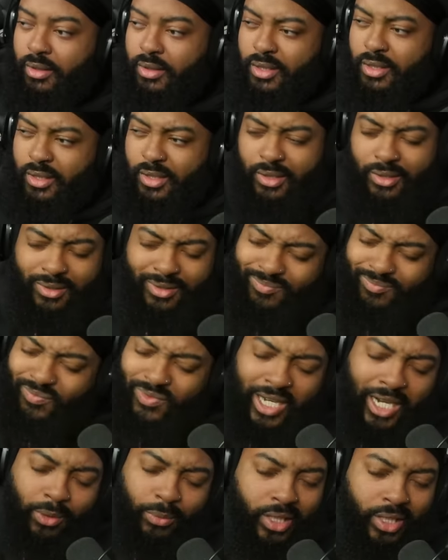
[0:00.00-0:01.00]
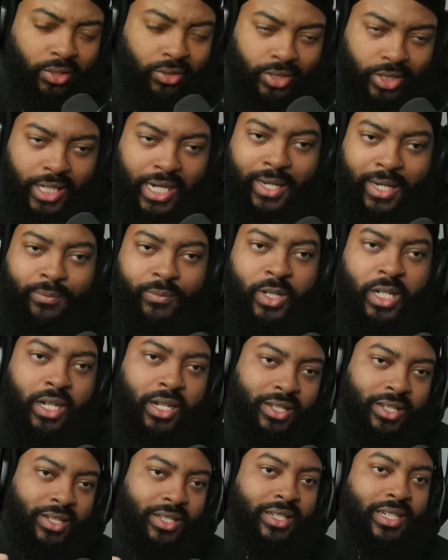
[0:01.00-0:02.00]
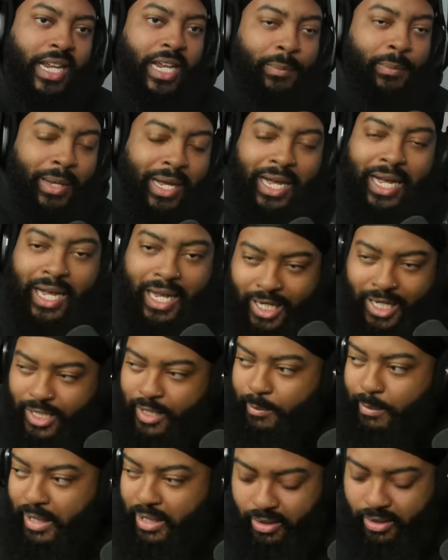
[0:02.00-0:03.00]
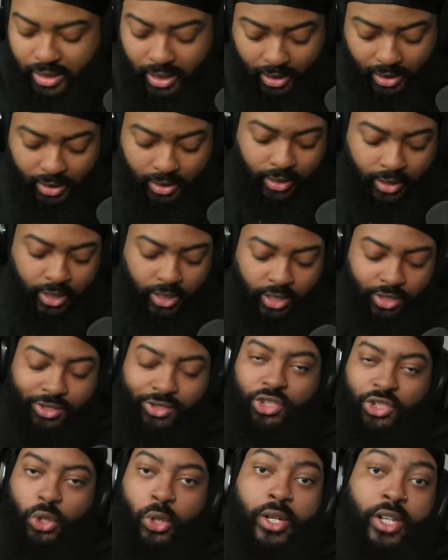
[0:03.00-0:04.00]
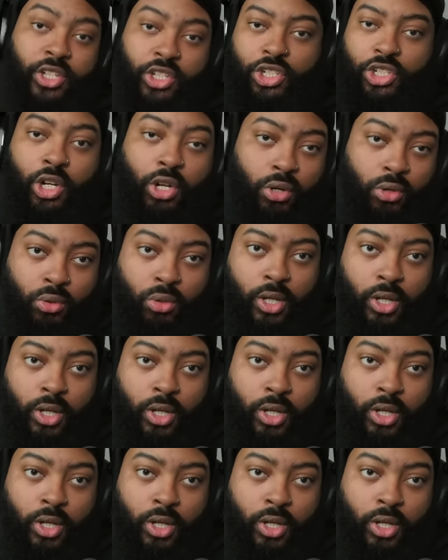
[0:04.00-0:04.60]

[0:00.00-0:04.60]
Cause Nah, we don't do that. Stay behind the barricade. Enjoy the show